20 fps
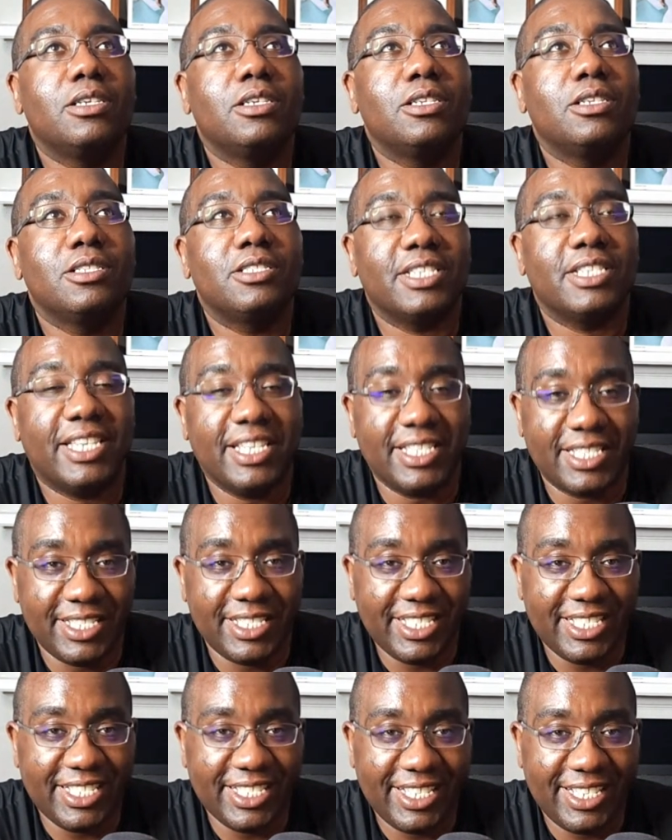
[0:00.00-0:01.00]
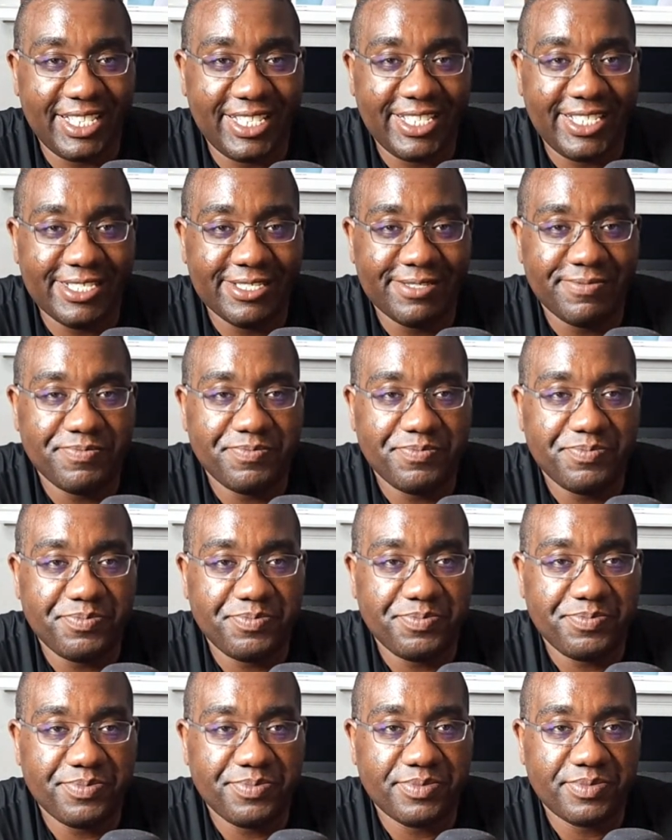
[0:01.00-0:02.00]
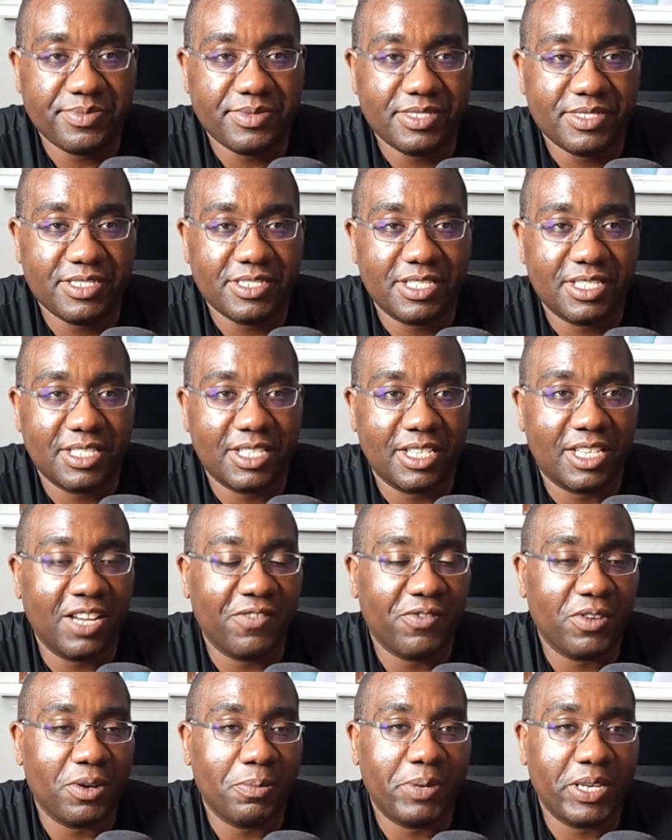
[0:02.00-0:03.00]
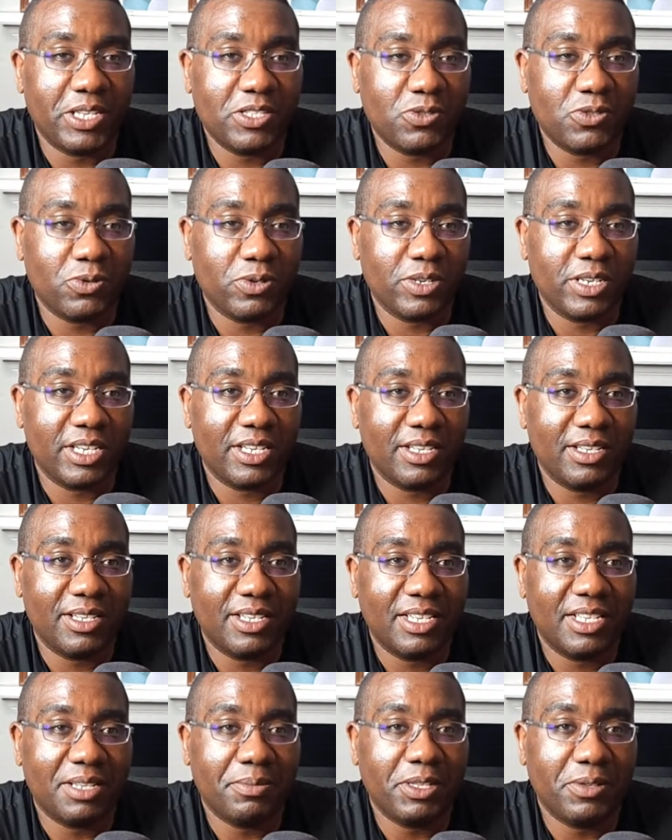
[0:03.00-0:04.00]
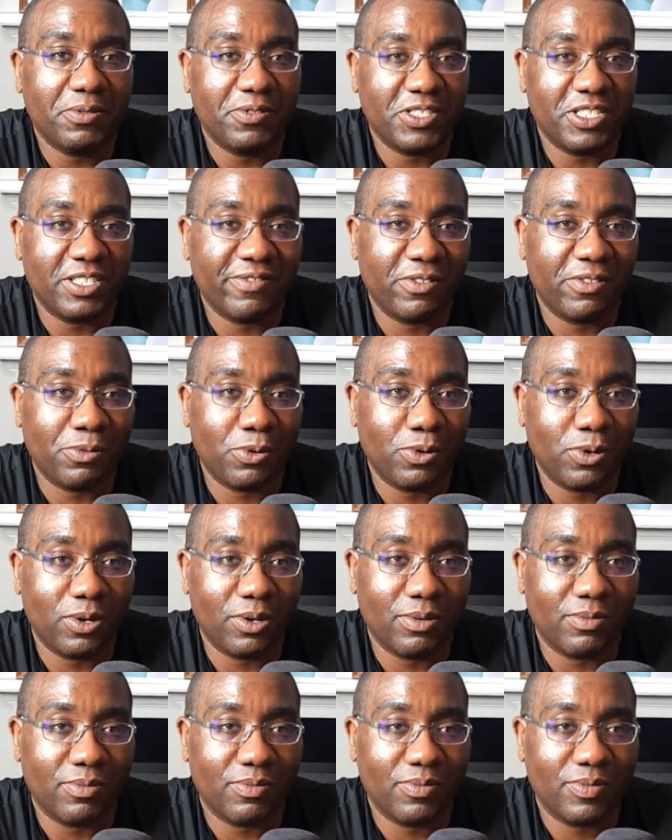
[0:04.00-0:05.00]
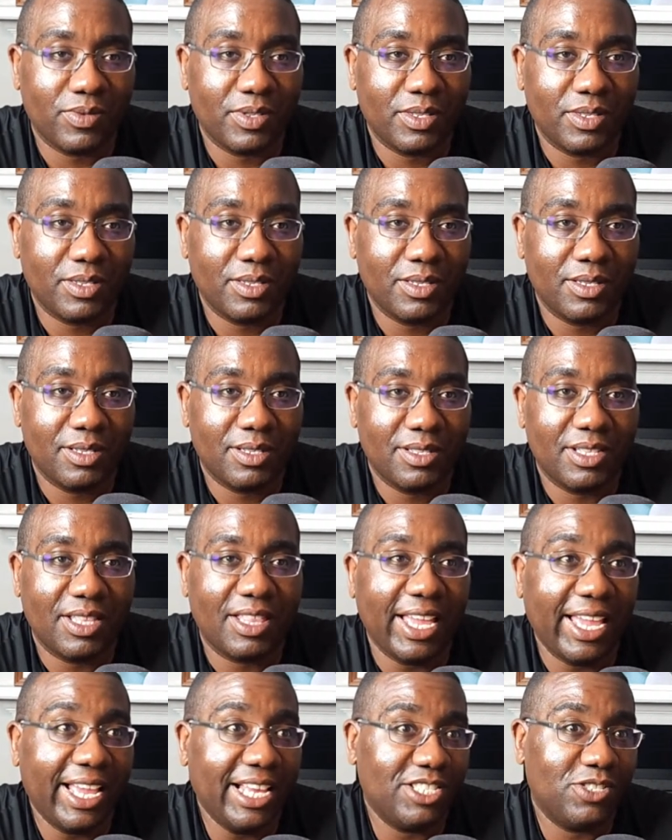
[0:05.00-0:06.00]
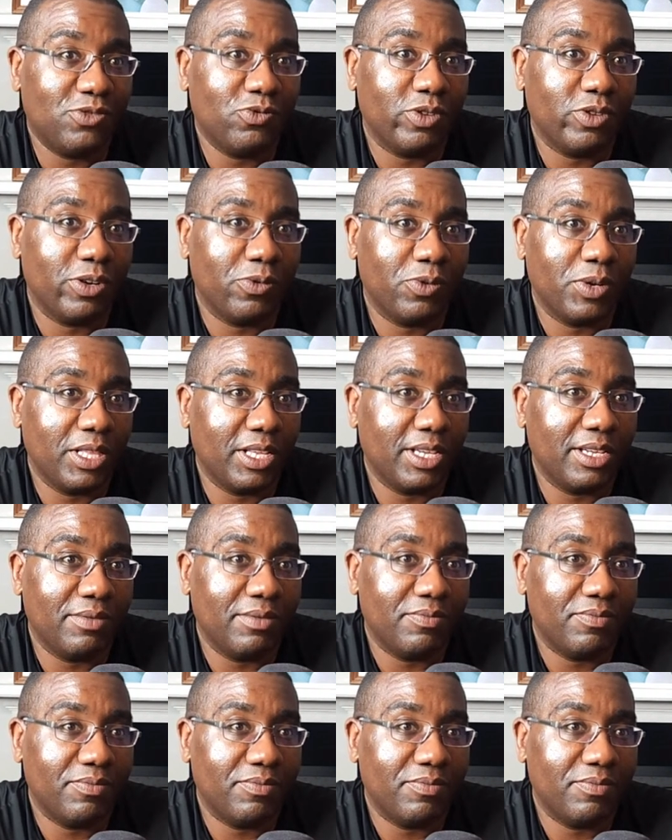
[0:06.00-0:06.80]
to get to DC to cover a big story in the middle of a civil war. The last story, really.